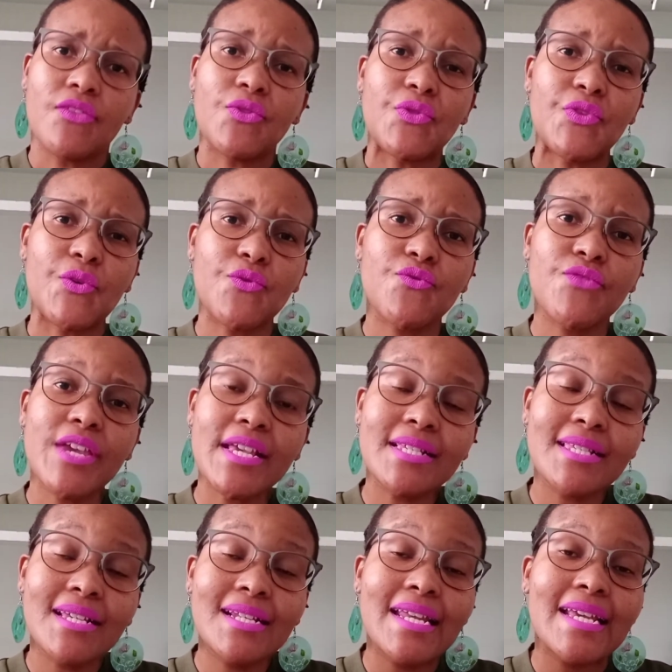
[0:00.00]
The
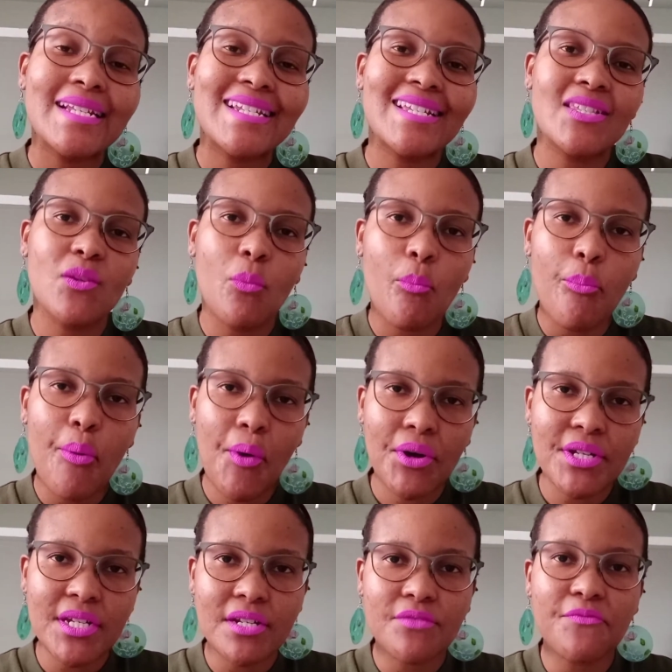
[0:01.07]
reason it is
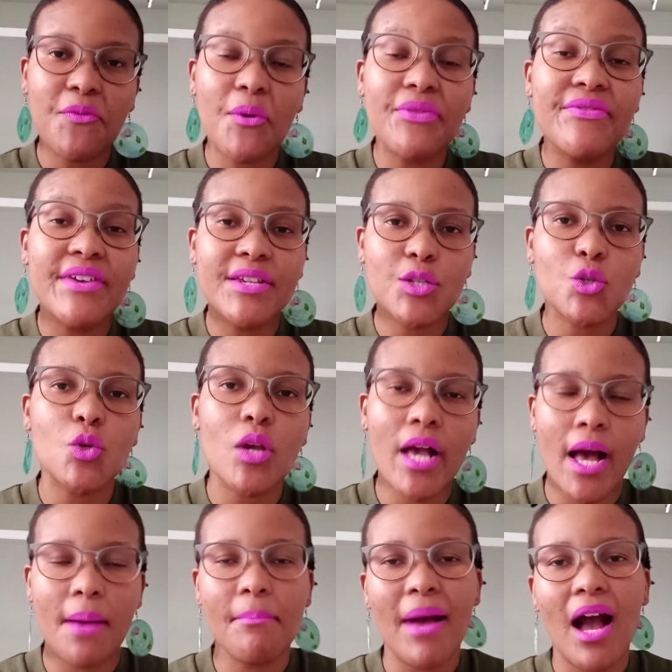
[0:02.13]
important for this to
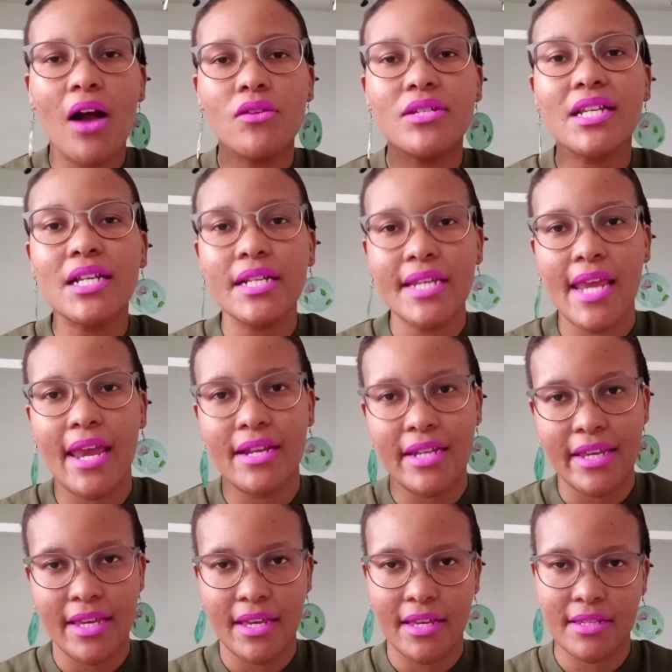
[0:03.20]
come out
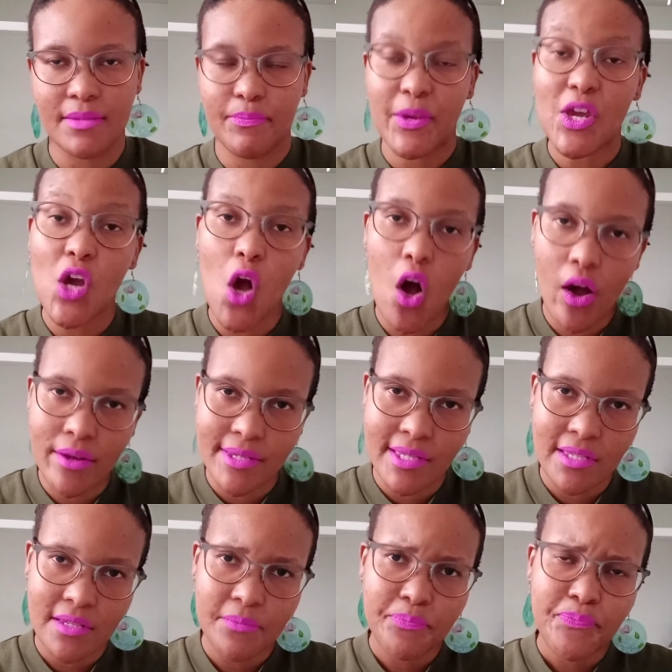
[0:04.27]
clearly is because